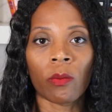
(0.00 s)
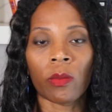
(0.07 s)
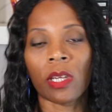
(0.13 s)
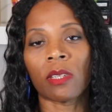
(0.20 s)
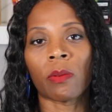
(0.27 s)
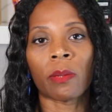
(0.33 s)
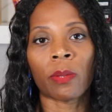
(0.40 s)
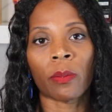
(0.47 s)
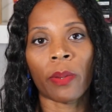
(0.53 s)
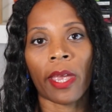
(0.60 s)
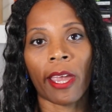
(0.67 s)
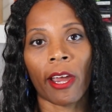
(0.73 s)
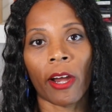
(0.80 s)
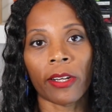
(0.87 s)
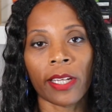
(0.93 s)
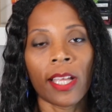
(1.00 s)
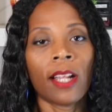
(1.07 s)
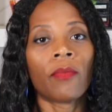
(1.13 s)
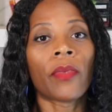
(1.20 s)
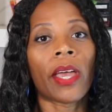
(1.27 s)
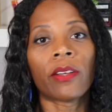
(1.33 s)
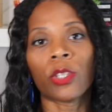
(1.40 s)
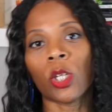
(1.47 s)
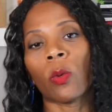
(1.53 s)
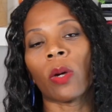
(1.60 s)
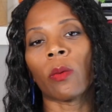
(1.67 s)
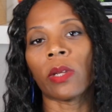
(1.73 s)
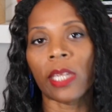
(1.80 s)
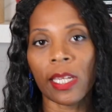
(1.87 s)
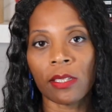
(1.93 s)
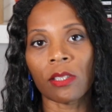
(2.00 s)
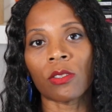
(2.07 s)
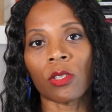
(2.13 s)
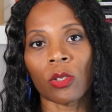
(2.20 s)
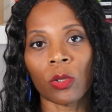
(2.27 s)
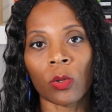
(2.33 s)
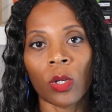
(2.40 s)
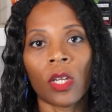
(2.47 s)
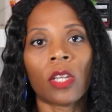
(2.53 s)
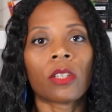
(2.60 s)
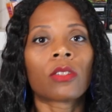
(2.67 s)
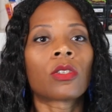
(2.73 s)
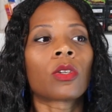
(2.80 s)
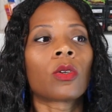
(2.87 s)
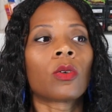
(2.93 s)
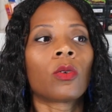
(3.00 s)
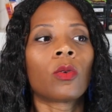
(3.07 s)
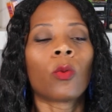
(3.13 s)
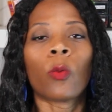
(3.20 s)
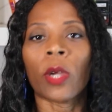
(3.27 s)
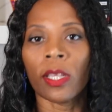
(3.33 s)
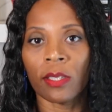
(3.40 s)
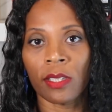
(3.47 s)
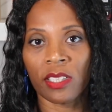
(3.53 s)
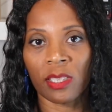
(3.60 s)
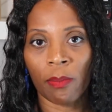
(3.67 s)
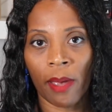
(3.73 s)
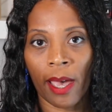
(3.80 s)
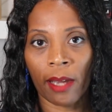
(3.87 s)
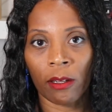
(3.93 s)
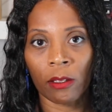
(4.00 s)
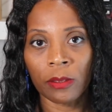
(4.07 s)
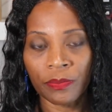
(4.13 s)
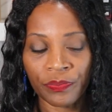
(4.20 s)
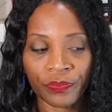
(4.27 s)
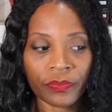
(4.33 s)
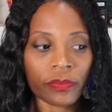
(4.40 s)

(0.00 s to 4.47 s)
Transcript: We need to be prepared and do what we need to do to win this battle.